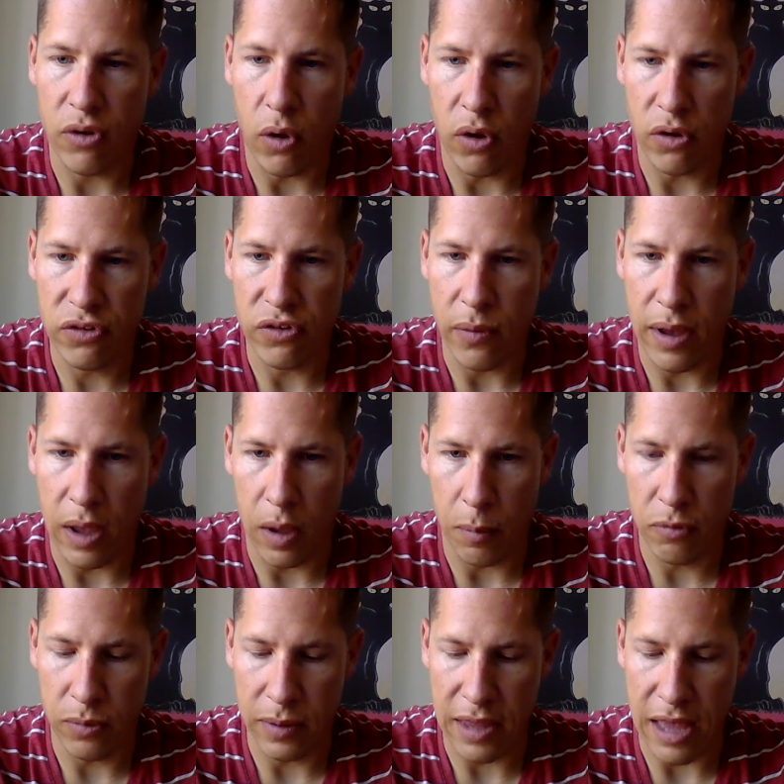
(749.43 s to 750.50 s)
also
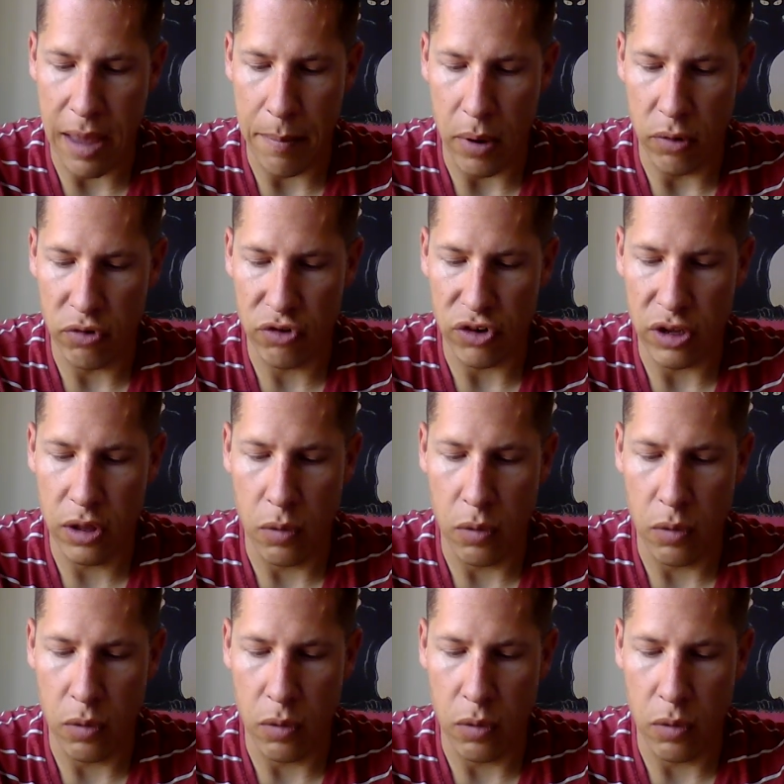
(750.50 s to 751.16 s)
helps with that motion.